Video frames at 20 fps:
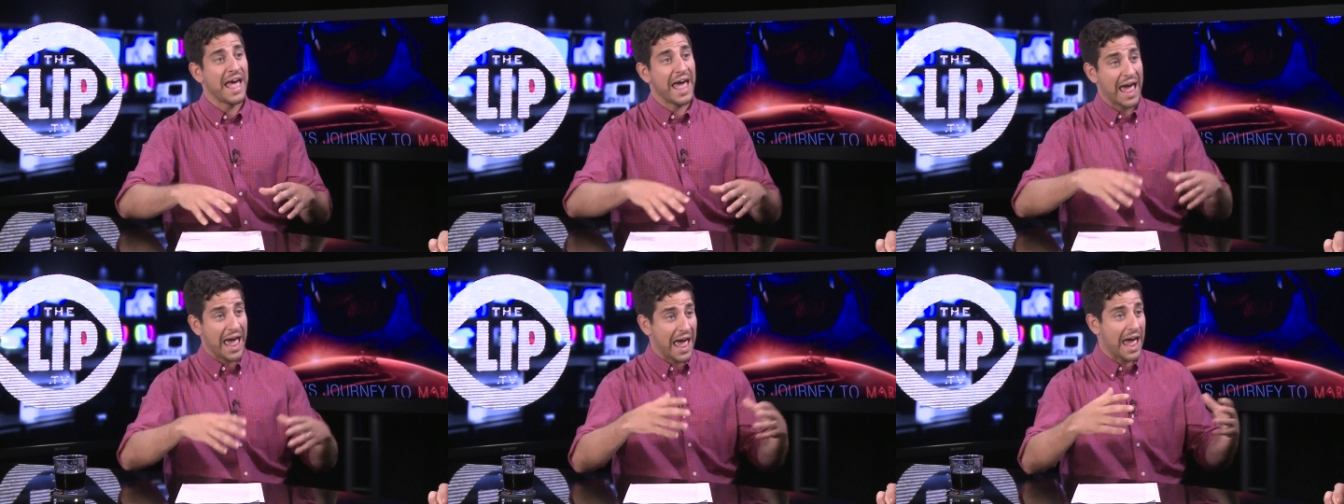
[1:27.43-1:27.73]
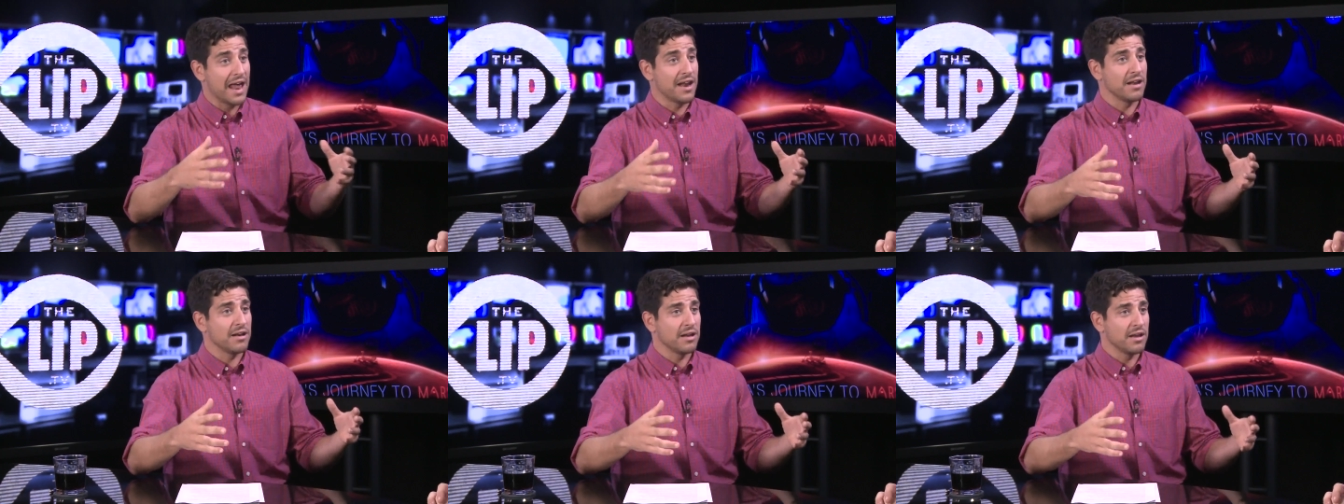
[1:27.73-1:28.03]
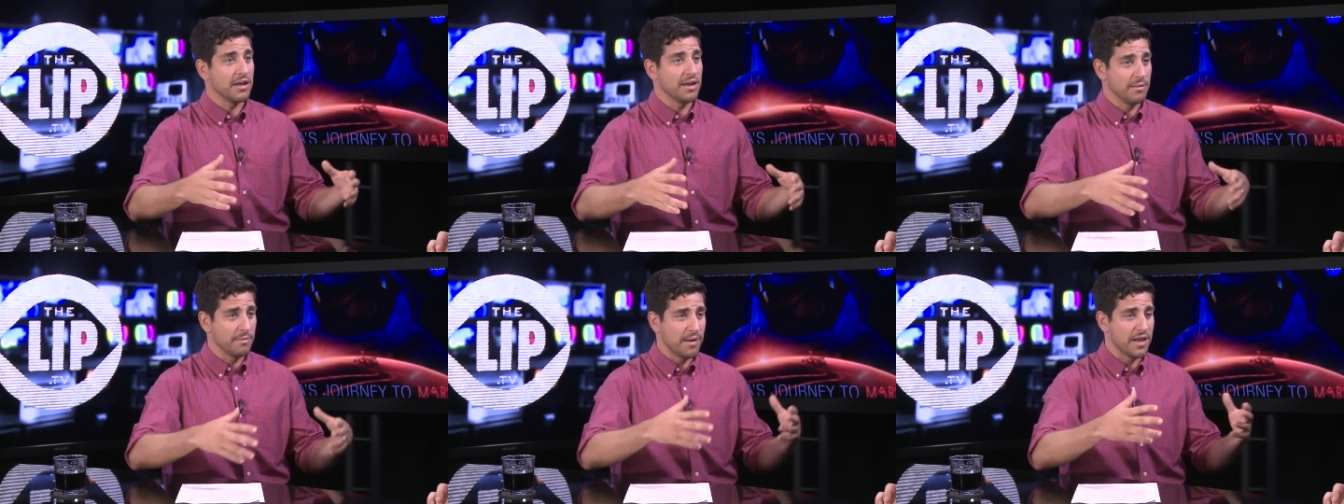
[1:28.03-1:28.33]
and
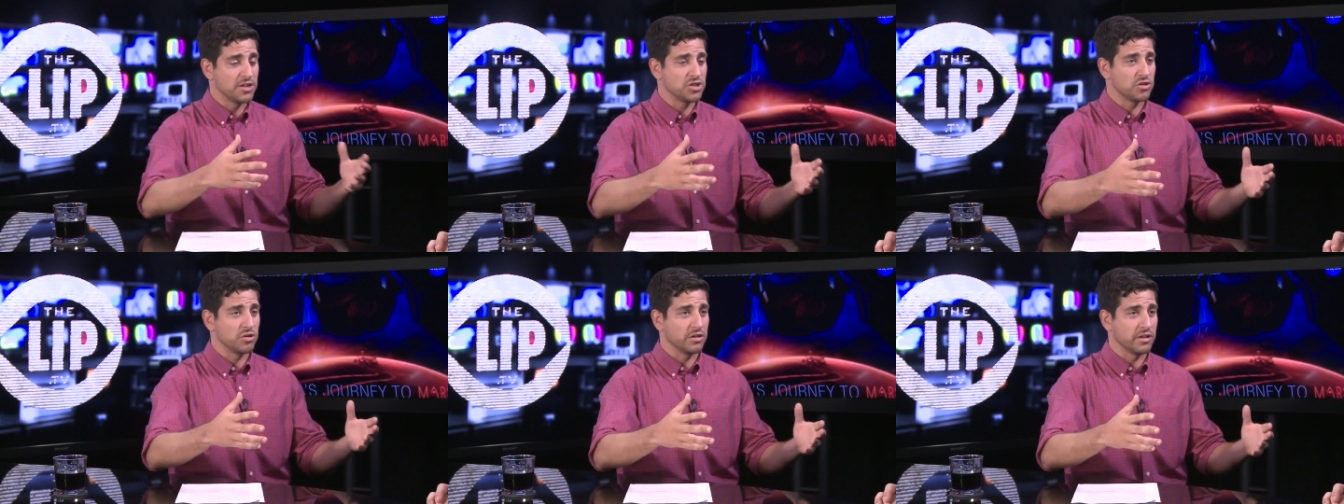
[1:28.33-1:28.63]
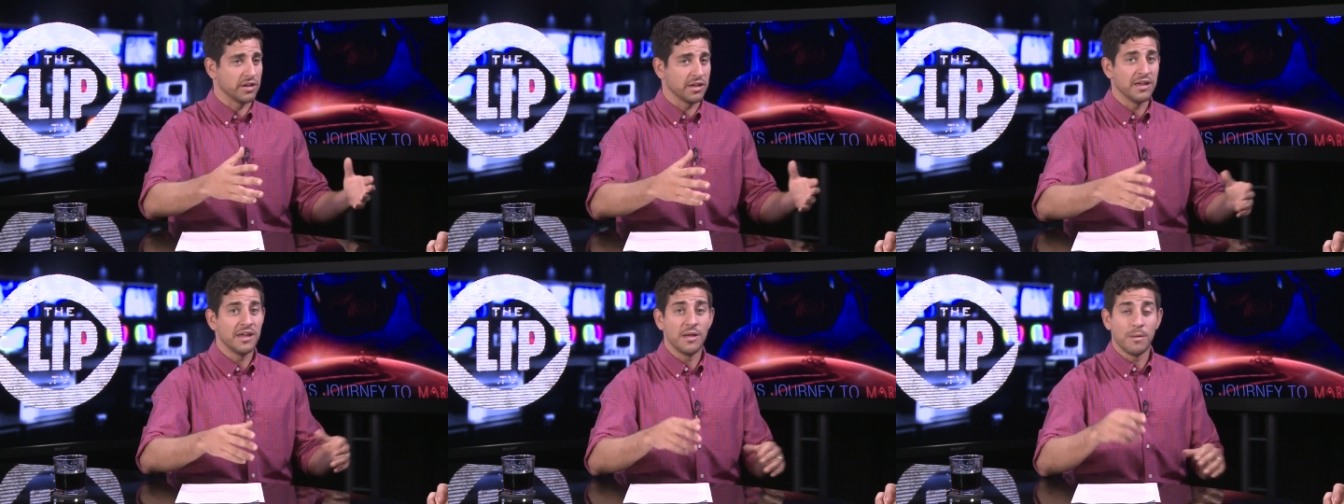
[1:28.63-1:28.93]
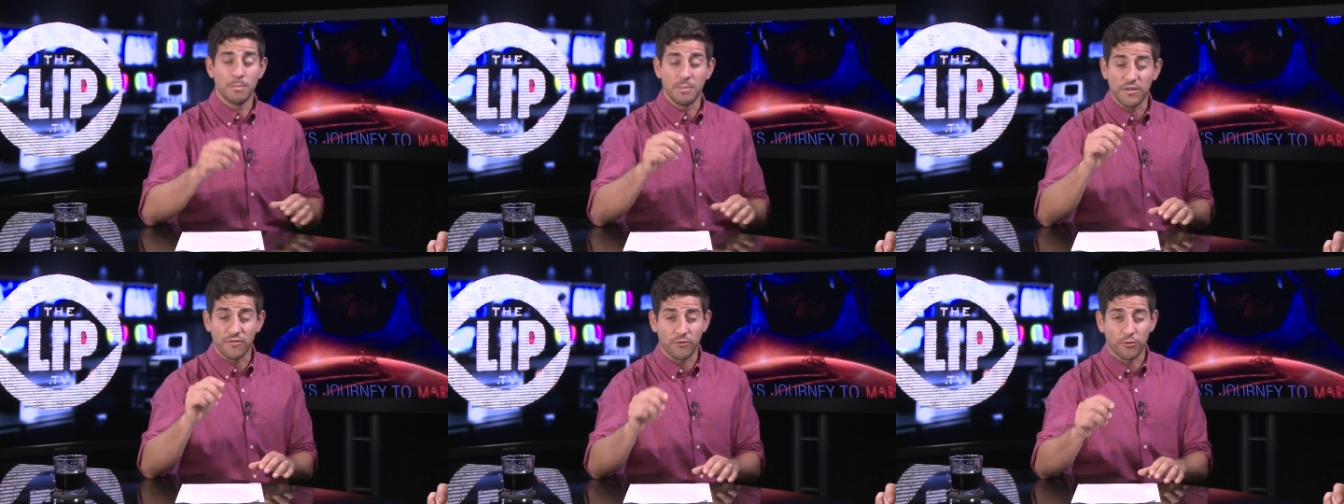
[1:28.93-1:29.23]
eventually
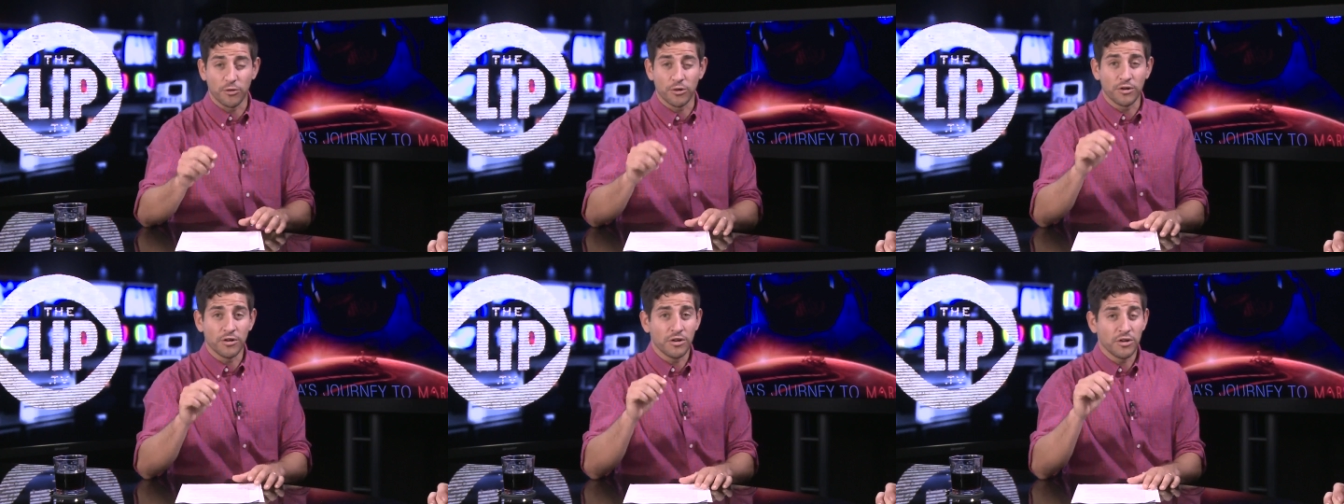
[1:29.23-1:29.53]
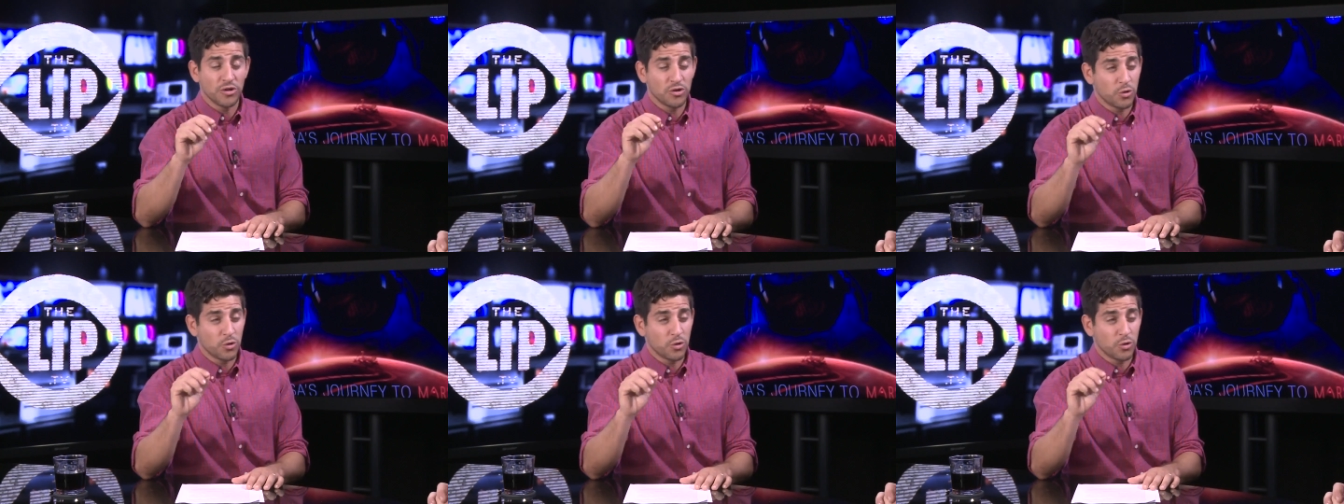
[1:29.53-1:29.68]
before